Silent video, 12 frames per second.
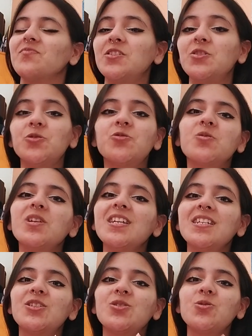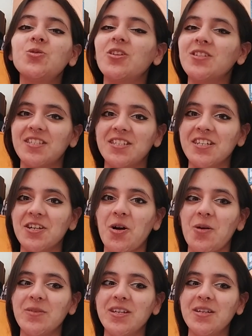You really do not see it
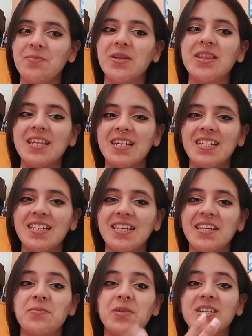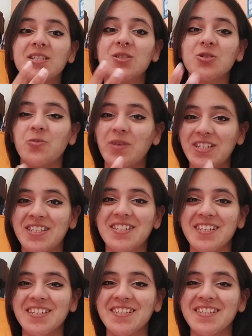coming, but then it makes so much
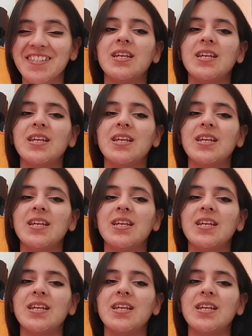sense.